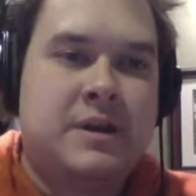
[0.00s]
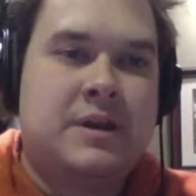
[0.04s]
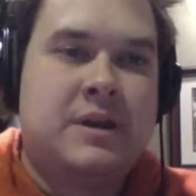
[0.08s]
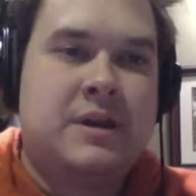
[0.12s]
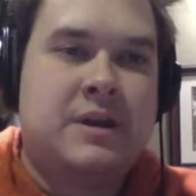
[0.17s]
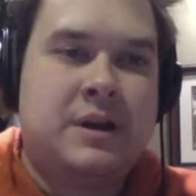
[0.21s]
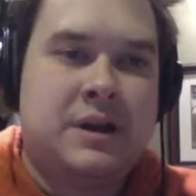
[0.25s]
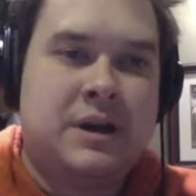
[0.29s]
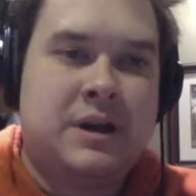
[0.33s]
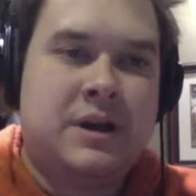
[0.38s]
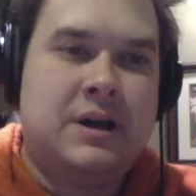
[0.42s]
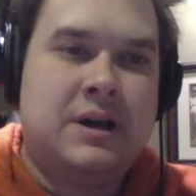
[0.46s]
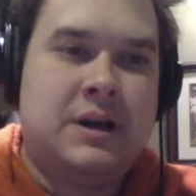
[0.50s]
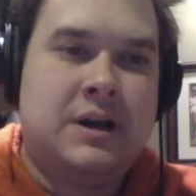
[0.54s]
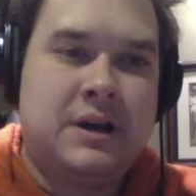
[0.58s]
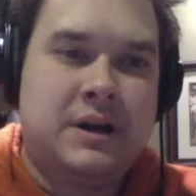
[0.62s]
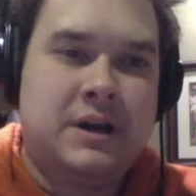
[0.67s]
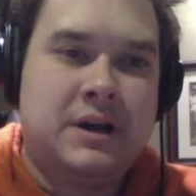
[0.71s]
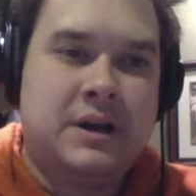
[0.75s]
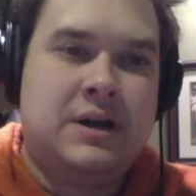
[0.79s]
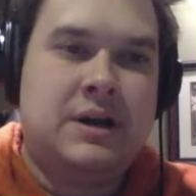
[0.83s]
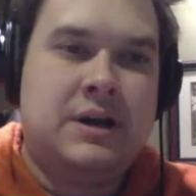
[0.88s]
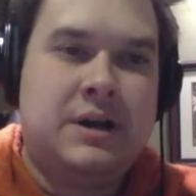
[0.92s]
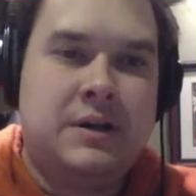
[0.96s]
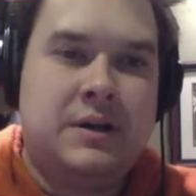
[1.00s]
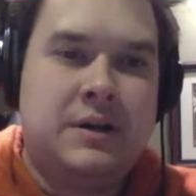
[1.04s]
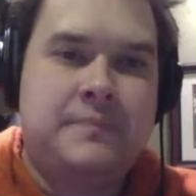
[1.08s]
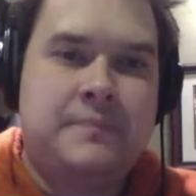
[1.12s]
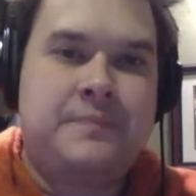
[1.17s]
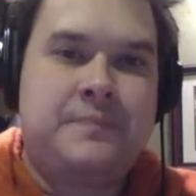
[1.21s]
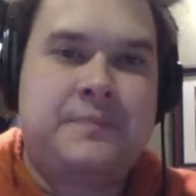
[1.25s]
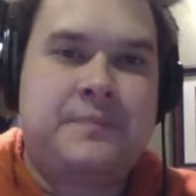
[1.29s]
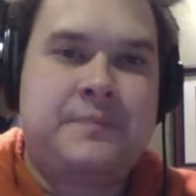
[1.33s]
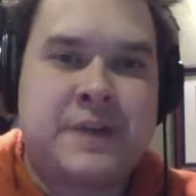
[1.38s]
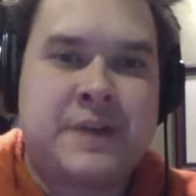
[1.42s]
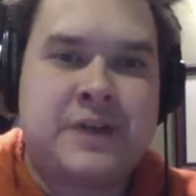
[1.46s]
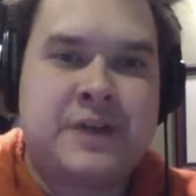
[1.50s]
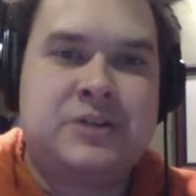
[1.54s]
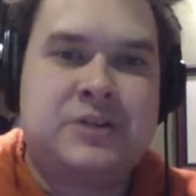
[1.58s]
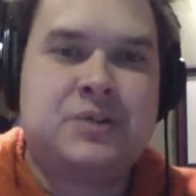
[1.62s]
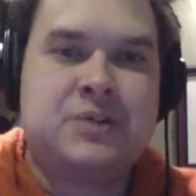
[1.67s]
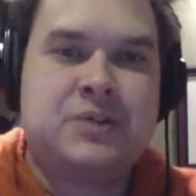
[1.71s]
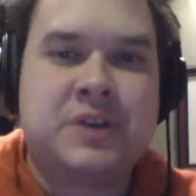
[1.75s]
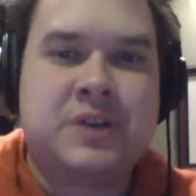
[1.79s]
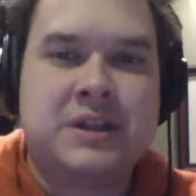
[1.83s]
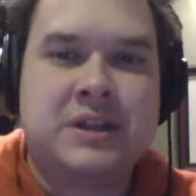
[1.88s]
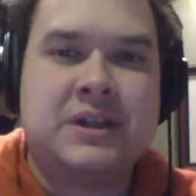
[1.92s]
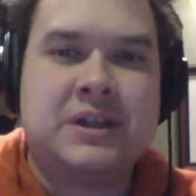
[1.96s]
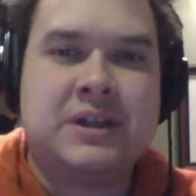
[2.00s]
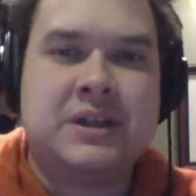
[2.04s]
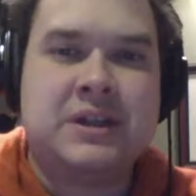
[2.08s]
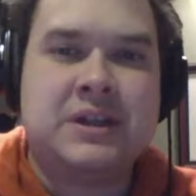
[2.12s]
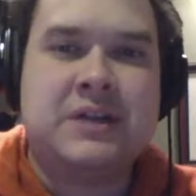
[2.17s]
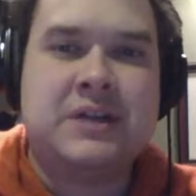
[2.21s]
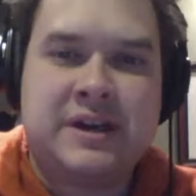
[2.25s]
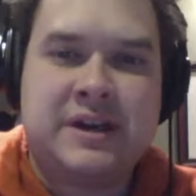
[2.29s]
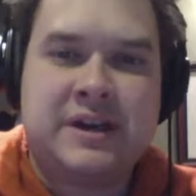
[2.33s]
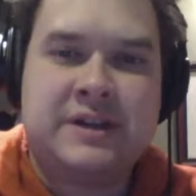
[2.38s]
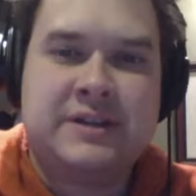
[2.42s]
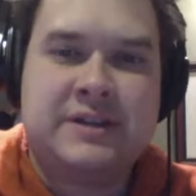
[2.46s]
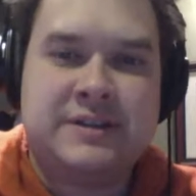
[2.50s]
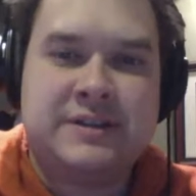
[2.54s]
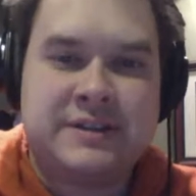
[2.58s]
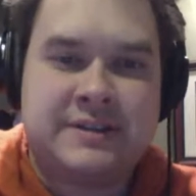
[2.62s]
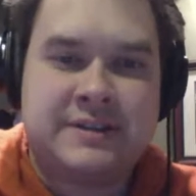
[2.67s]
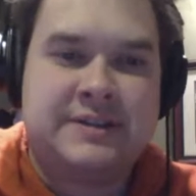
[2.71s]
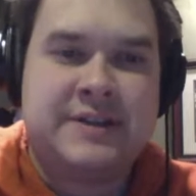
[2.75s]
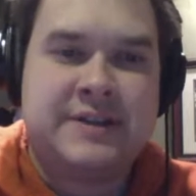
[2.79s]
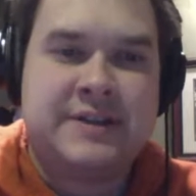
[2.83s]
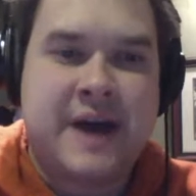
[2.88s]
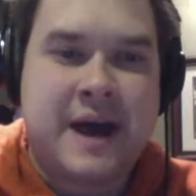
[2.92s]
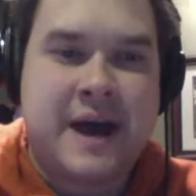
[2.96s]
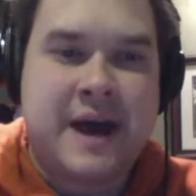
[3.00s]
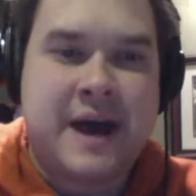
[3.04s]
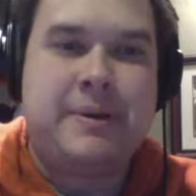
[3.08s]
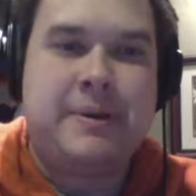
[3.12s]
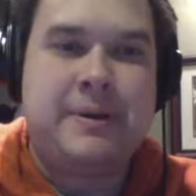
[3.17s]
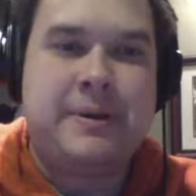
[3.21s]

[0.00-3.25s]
I do think Olivia is in the top.